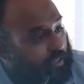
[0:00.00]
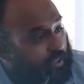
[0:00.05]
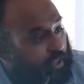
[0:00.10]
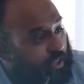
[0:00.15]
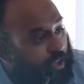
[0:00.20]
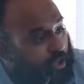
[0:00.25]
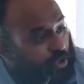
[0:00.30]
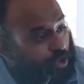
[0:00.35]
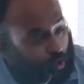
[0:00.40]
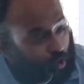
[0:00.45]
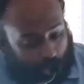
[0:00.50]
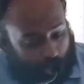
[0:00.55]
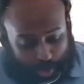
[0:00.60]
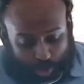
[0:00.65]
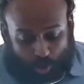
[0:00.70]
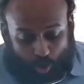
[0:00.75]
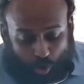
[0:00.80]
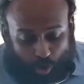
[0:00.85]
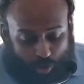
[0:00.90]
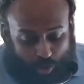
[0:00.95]
So
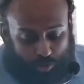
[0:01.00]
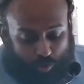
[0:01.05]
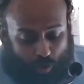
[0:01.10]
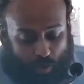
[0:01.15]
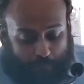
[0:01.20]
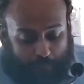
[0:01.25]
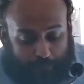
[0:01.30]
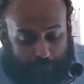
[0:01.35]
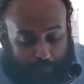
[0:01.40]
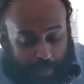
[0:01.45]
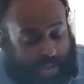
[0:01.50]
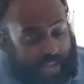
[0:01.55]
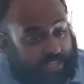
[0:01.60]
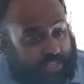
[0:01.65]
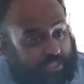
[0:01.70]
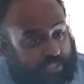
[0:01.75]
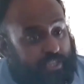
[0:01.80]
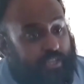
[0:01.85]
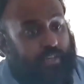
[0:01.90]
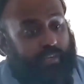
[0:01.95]
those who are
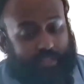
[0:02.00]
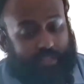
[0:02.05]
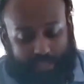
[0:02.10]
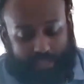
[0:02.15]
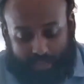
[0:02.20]
patiently